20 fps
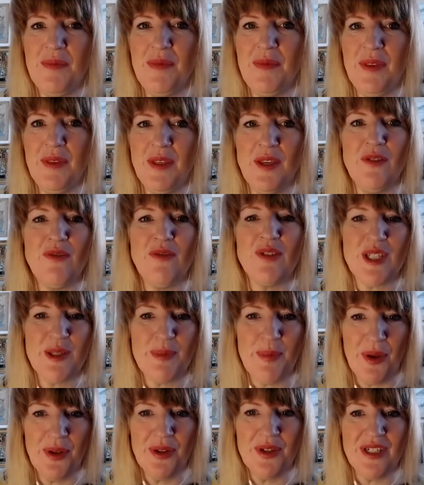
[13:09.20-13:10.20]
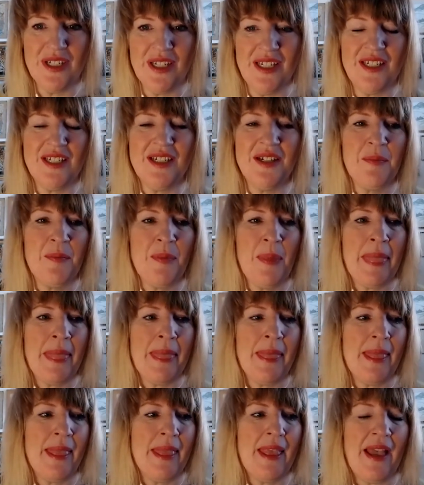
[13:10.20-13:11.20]
you've responded,
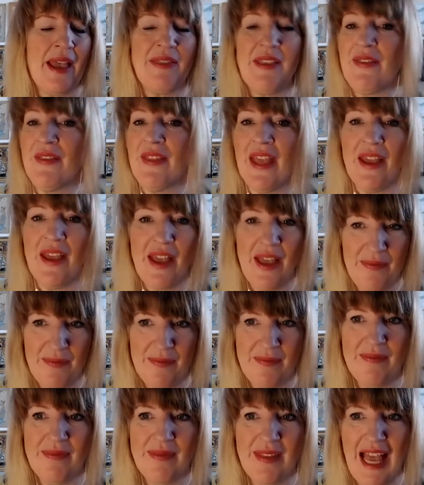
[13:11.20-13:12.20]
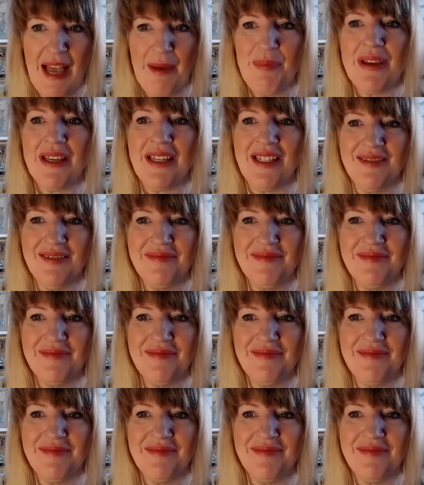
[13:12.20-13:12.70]
and then they're happy.